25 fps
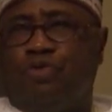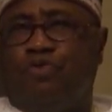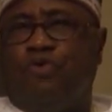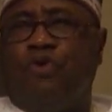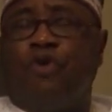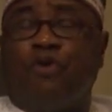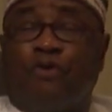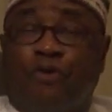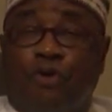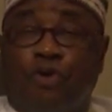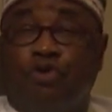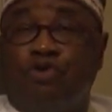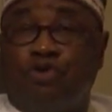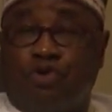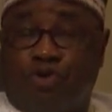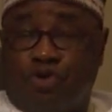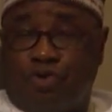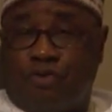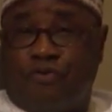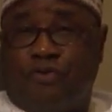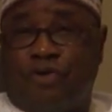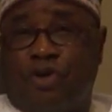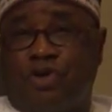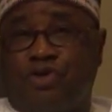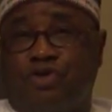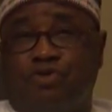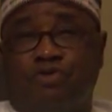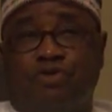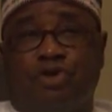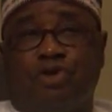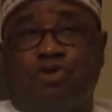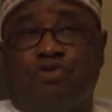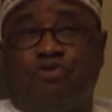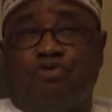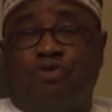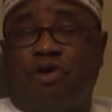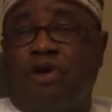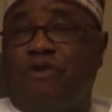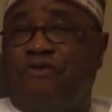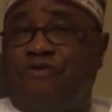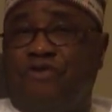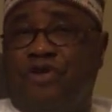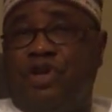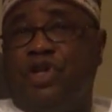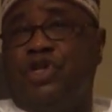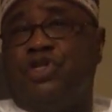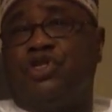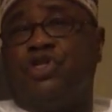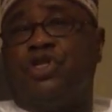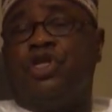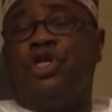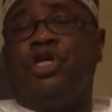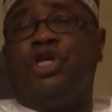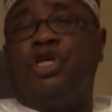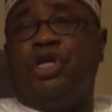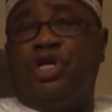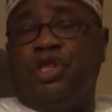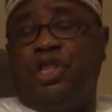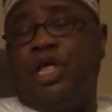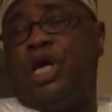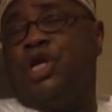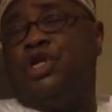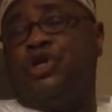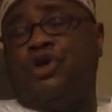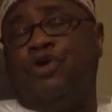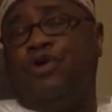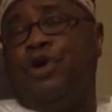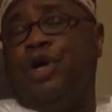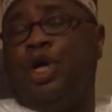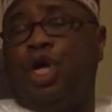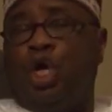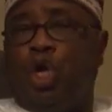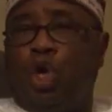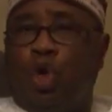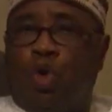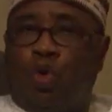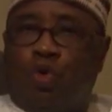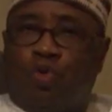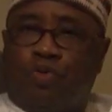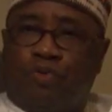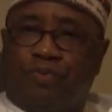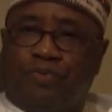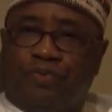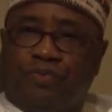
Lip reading: for those of our students who have finished their degree in law.